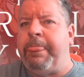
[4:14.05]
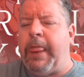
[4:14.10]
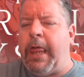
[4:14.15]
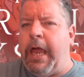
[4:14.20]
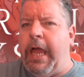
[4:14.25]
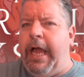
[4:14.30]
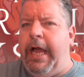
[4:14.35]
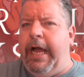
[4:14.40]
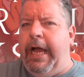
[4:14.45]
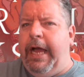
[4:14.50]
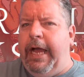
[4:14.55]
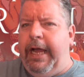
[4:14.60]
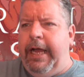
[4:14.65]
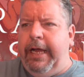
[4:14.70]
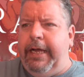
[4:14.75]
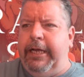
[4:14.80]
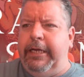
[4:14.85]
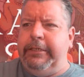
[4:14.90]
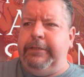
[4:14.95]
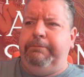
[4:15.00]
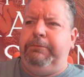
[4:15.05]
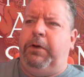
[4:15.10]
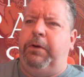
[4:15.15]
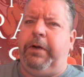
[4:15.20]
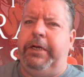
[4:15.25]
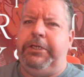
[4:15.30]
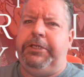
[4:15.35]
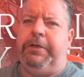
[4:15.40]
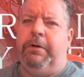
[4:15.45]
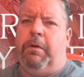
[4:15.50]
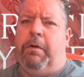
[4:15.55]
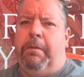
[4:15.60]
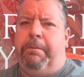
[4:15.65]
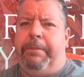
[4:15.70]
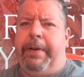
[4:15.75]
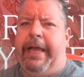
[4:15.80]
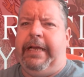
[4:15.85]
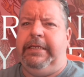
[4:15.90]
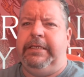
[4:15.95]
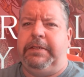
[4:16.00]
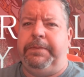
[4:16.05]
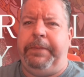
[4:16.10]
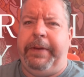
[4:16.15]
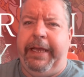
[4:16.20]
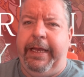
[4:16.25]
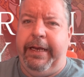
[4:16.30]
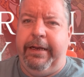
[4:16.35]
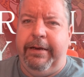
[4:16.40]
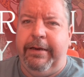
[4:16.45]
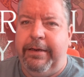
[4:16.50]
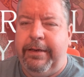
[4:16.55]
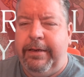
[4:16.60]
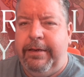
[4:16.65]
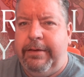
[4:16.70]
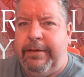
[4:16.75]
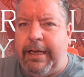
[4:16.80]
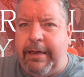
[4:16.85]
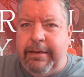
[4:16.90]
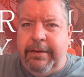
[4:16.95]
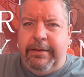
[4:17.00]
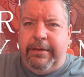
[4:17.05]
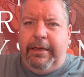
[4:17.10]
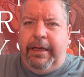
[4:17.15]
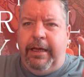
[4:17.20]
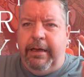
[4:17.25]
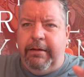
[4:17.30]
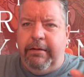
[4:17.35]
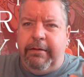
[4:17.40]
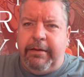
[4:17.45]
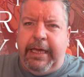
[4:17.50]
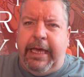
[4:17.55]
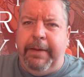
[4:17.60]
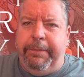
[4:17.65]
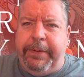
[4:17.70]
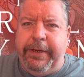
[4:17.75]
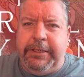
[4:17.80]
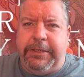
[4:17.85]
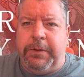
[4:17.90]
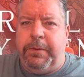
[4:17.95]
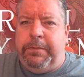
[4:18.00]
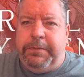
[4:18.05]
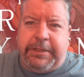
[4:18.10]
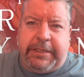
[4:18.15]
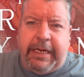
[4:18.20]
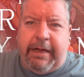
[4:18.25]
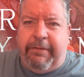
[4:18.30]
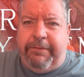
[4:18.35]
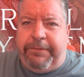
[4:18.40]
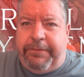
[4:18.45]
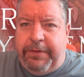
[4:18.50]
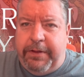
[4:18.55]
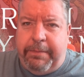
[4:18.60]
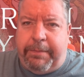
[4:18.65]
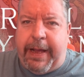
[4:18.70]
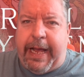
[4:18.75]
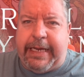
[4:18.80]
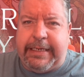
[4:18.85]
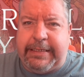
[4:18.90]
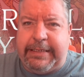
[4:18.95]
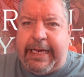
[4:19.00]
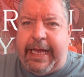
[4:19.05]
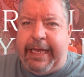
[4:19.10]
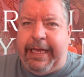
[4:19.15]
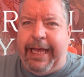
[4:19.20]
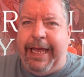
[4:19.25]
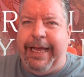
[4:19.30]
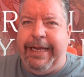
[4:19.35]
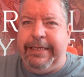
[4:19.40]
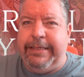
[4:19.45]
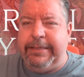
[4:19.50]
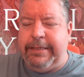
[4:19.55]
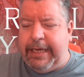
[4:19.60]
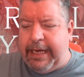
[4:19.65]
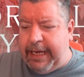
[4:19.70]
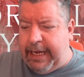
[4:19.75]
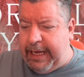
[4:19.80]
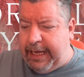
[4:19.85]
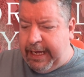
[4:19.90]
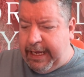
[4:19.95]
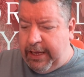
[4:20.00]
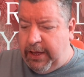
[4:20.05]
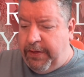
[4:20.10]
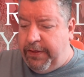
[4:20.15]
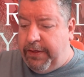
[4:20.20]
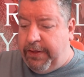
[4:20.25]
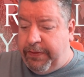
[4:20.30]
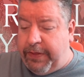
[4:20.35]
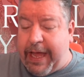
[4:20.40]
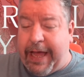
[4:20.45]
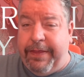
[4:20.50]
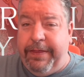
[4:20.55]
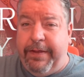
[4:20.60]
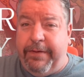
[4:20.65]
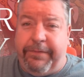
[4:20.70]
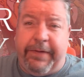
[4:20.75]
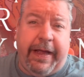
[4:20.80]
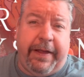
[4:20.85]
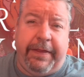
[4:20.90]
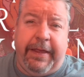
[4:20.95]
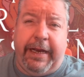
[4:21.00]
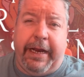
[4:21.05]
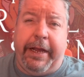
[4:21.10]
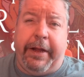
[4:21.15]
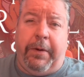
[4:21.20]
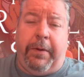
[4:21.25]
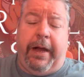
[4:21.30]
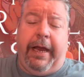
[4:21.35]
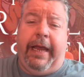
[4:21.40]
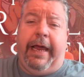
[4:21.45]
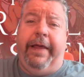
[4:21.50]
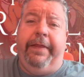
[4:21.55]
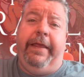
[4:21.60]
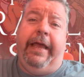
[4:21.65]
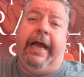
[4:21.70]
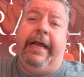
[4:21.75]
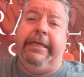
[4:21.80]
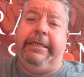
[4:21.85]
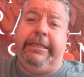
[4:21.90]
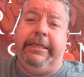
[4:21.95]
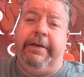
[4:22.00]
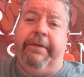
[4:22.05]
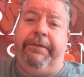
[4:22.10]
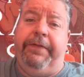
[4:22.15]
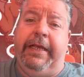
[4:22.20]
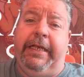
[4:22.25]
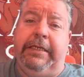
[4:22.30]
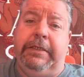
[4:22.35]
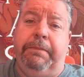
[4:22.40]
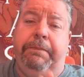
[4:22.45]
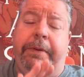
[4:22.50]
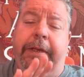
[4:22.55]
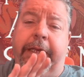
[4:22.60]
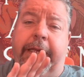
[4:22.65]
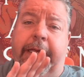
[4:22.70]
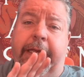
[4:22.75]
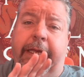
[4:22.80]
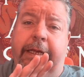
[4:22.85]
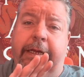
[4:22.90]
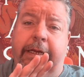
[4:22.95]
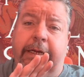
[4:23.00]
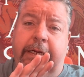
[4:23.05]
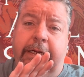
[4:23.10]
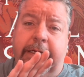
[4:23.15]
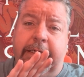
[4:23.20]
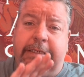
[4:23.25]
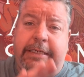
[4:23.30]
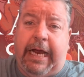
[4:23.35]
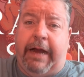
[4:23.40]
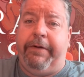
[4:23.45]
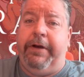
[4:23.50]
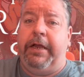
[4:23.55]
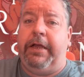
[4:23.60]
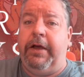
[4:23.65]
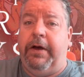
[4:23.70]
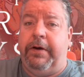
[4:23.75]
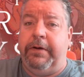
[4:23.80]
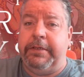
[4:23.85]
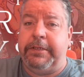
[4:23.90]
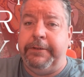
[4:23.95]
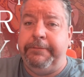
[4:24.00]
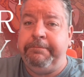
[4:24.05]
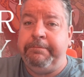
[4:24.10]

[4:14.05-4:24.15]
Not quite sure what Ben's been, keeping to himself for the past decade, other than the fact that I quite like the idea of these being tarot cards.